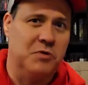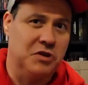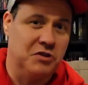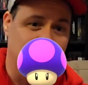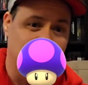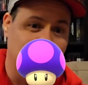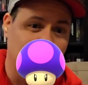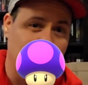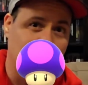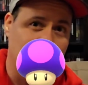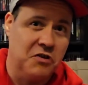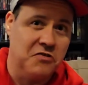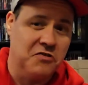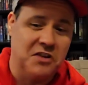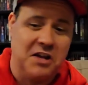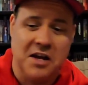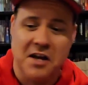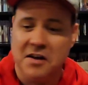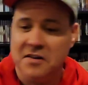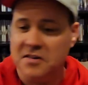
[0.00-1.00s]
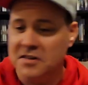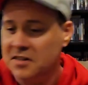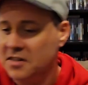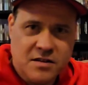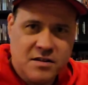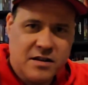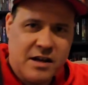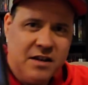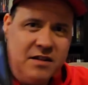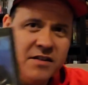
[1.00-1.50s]
the goes down.
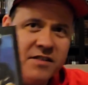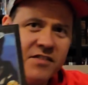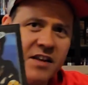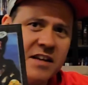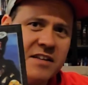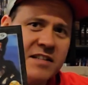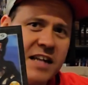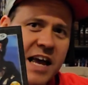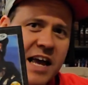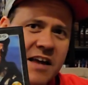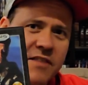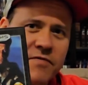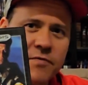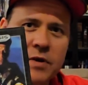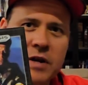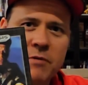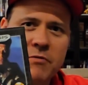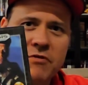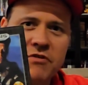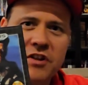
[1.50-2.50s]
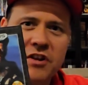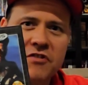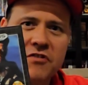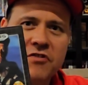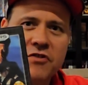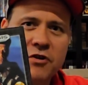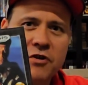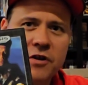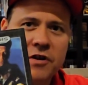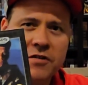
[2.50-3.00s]
Kind of looks like Dave when he was in his
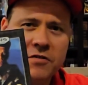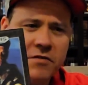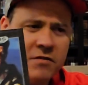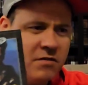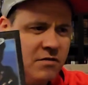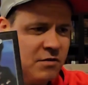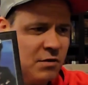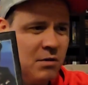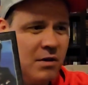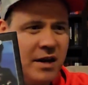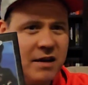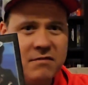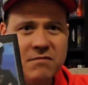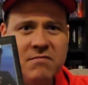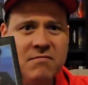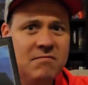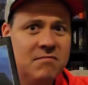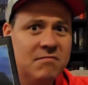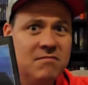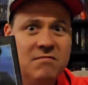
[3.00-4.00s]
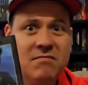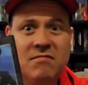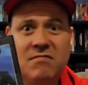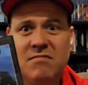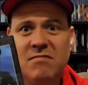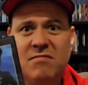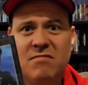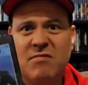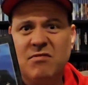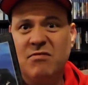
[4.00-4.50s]
30s, so like
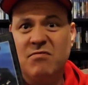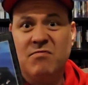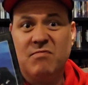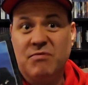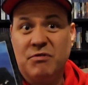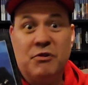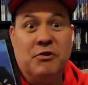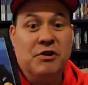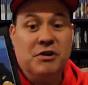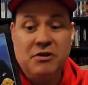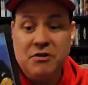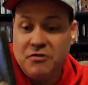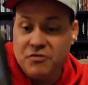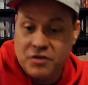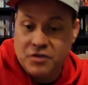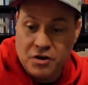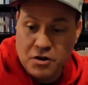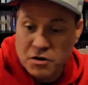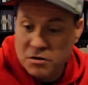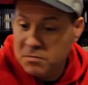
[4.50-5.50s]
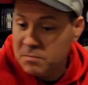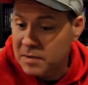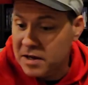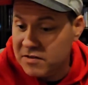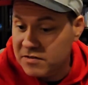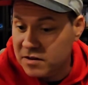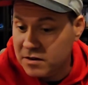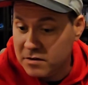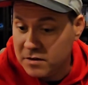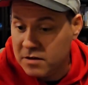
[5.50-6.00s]
30 years ago,
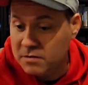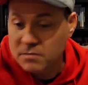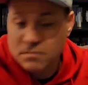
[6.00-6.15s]
basically.